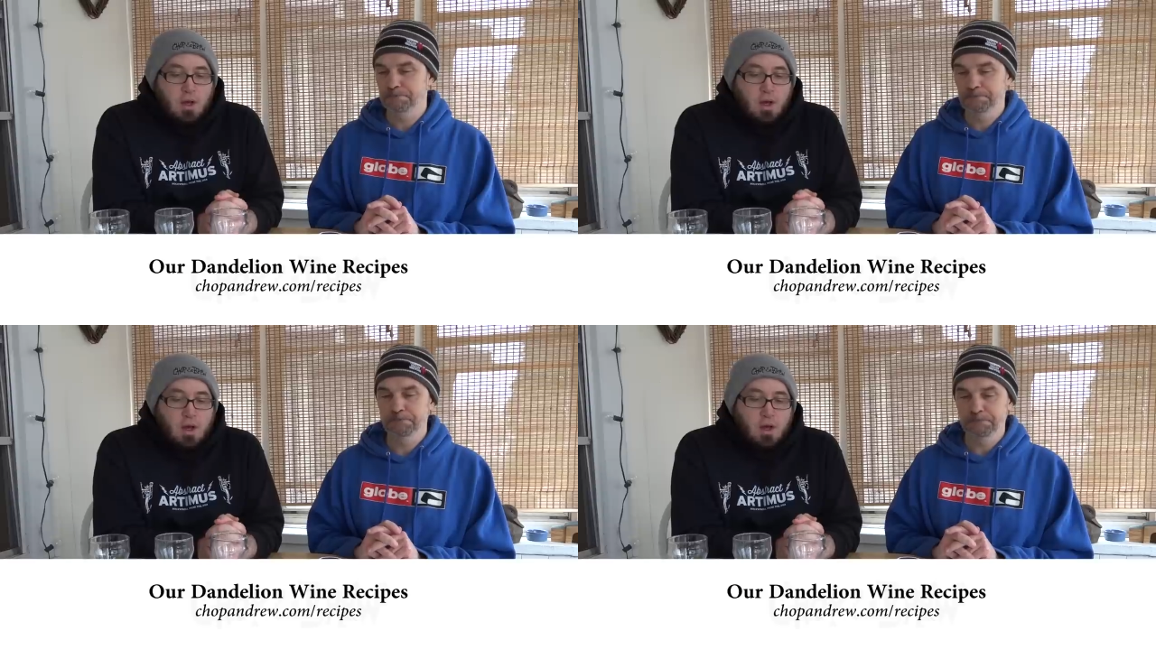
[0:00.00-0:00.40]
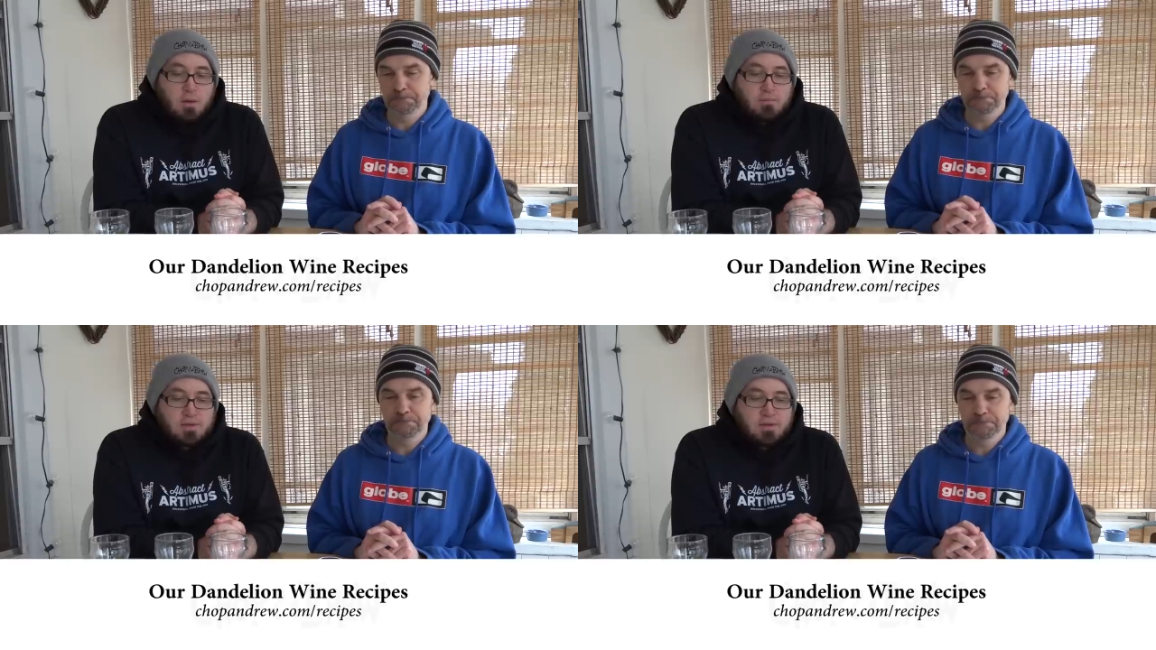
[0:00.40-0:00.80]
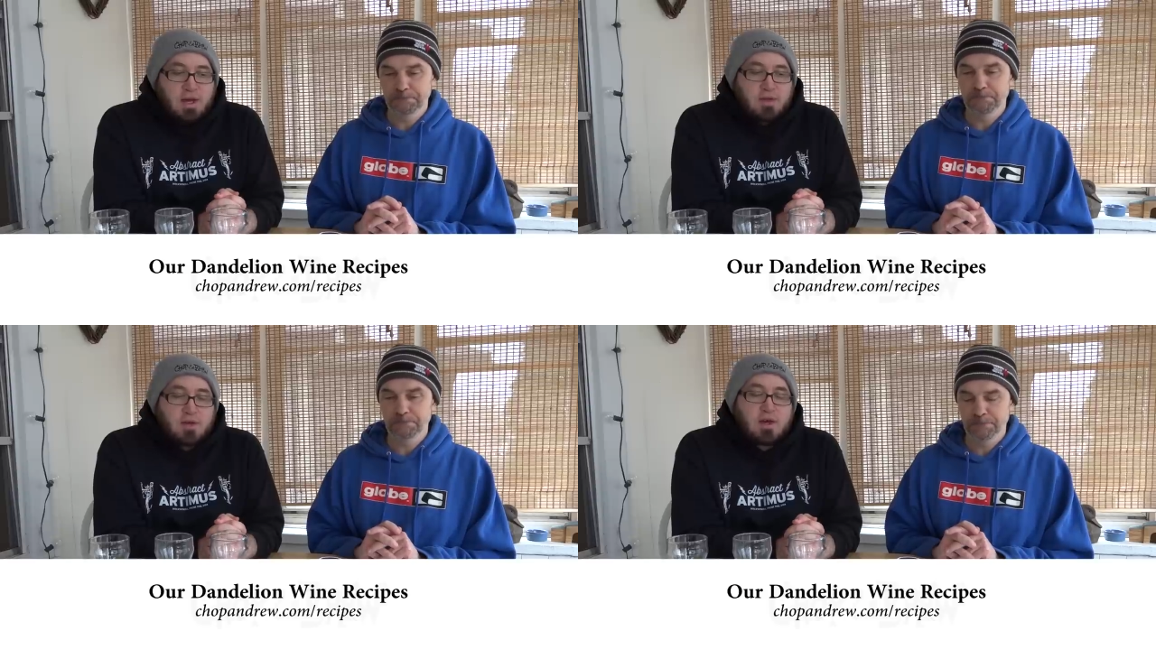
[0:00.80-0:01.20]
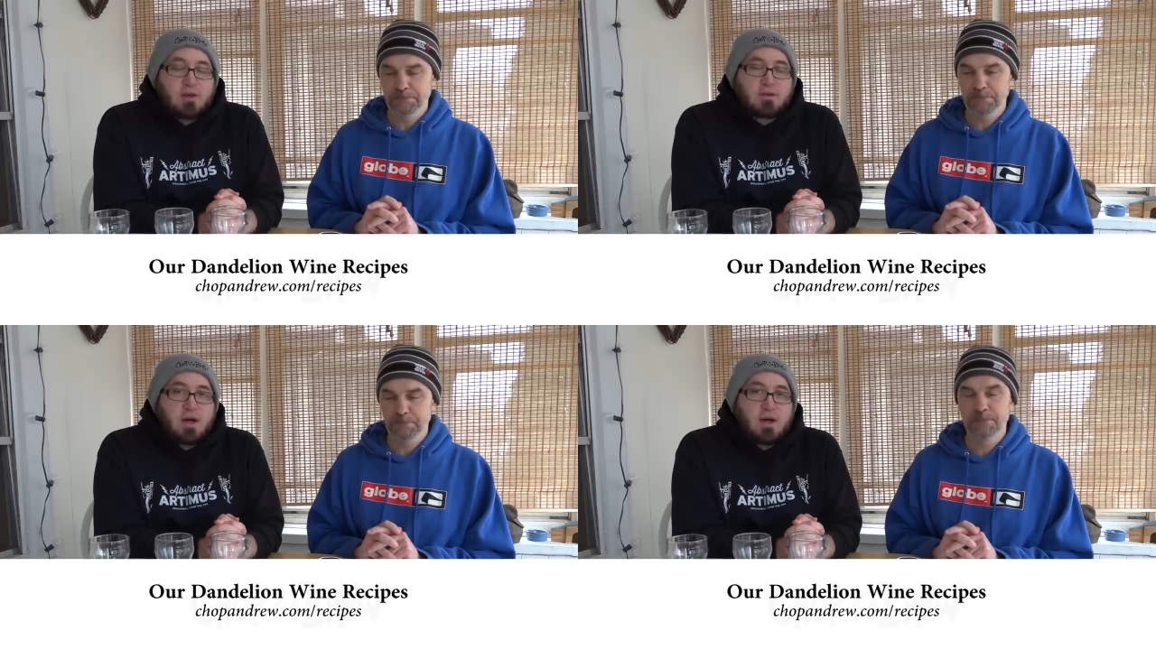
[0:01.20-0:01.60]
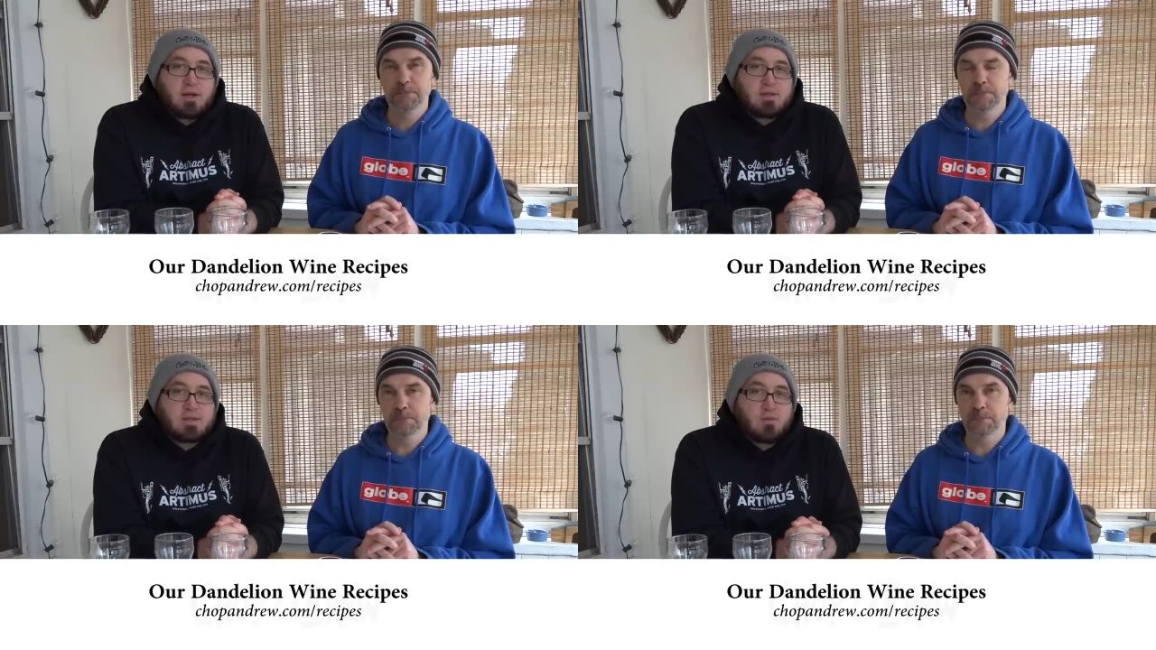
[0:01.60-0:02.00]
Speaker 1: Um, so yeah, check out
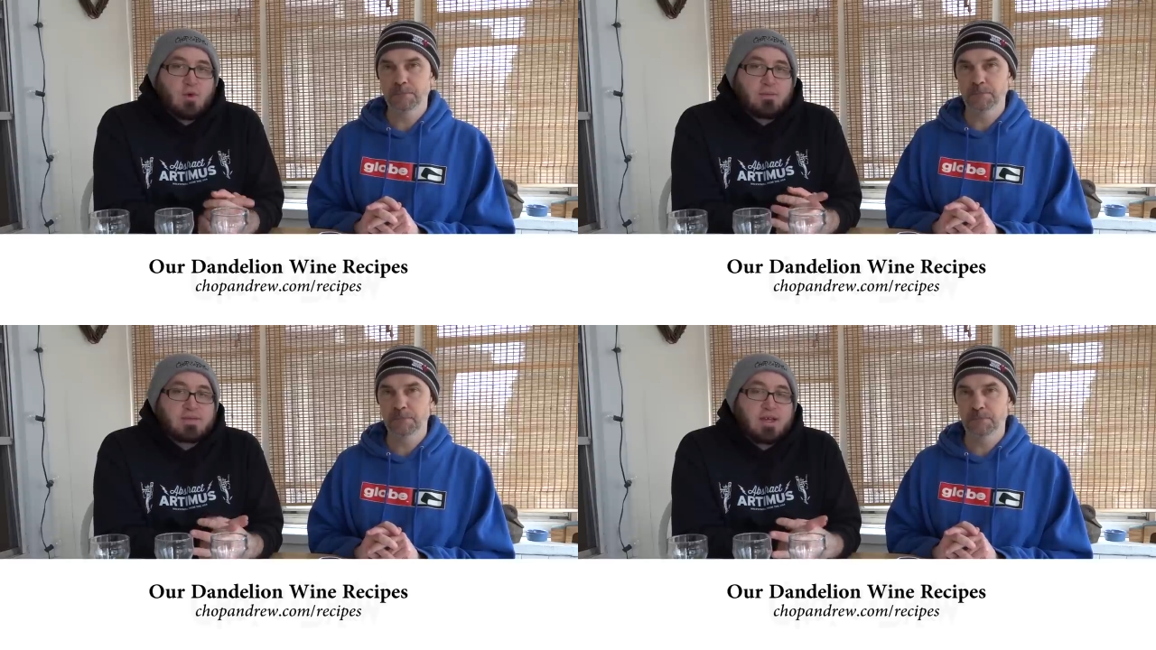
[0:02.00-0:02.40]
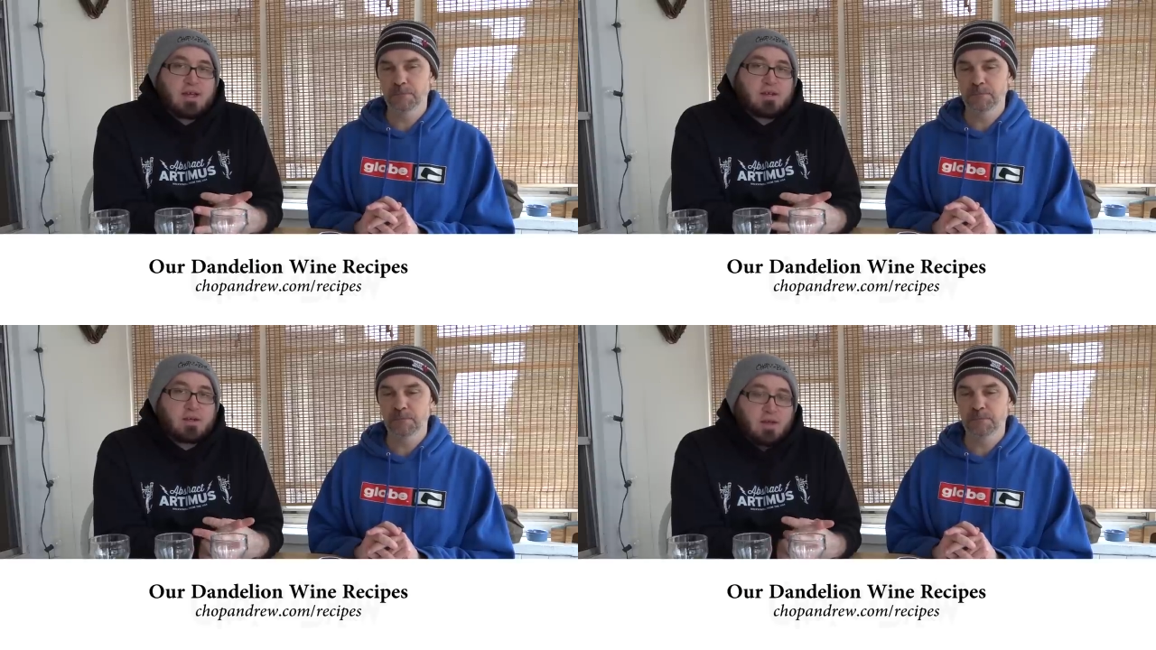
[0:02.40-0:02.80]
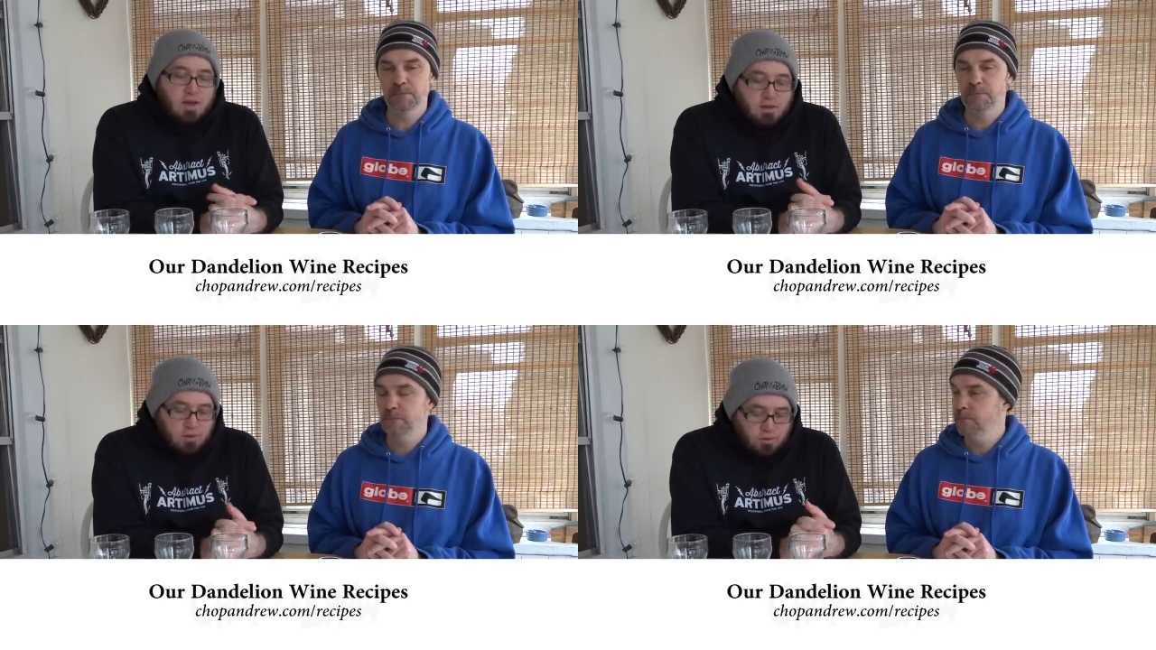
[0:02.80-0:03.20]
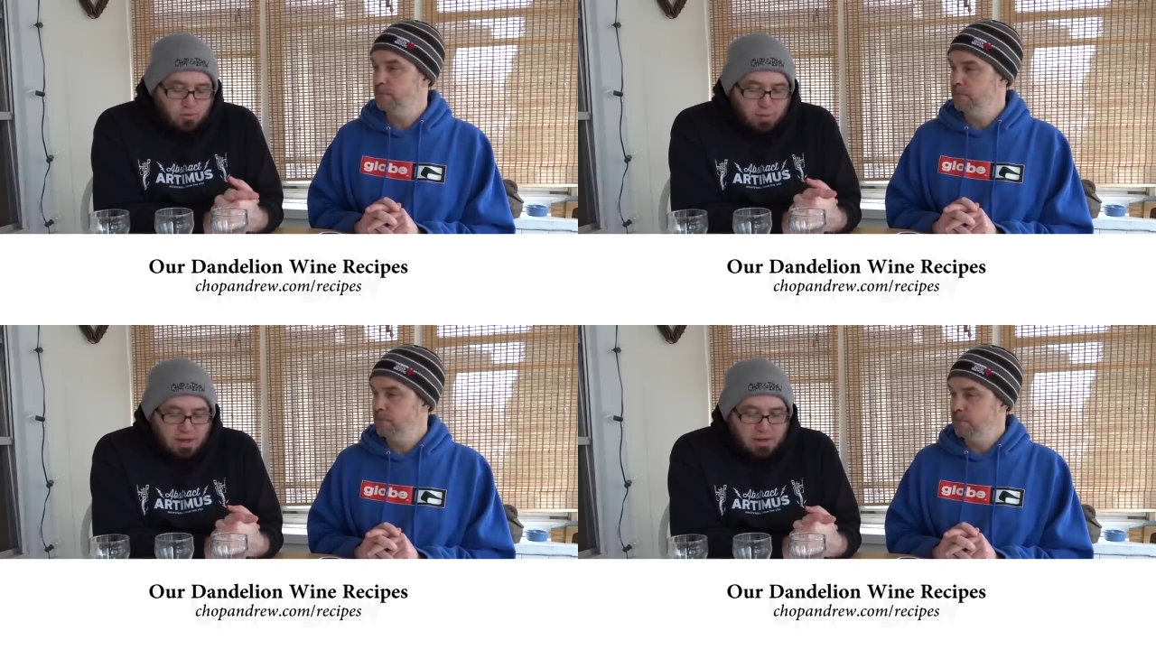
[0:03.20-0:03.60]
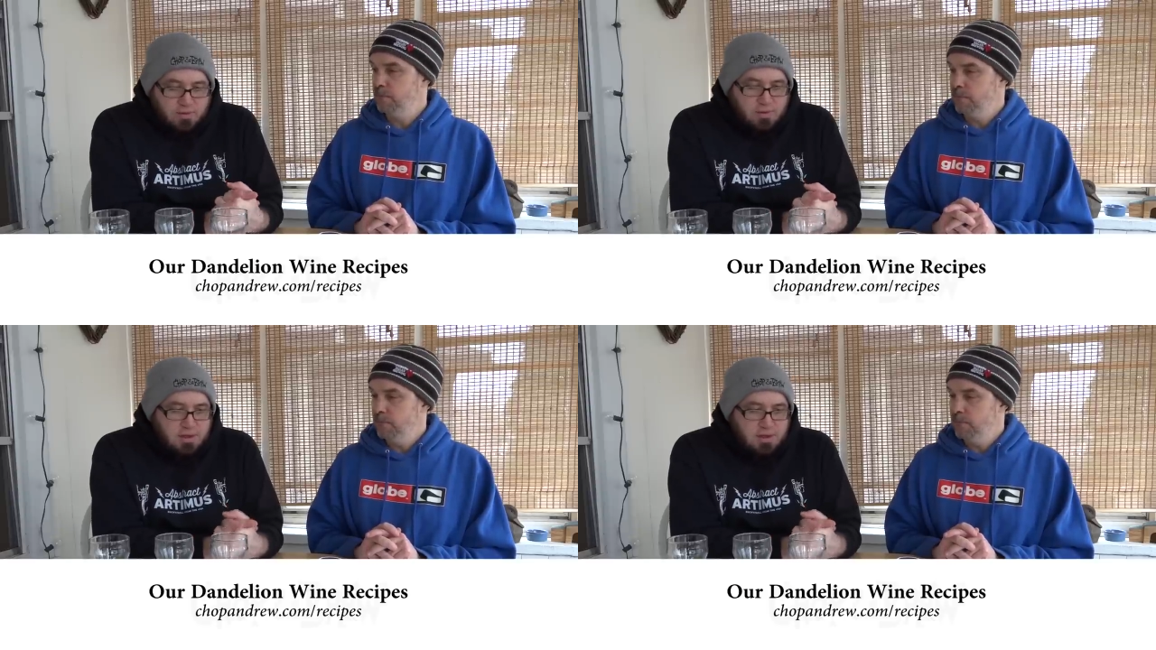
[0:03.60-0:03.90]
Don's website and YouTube page.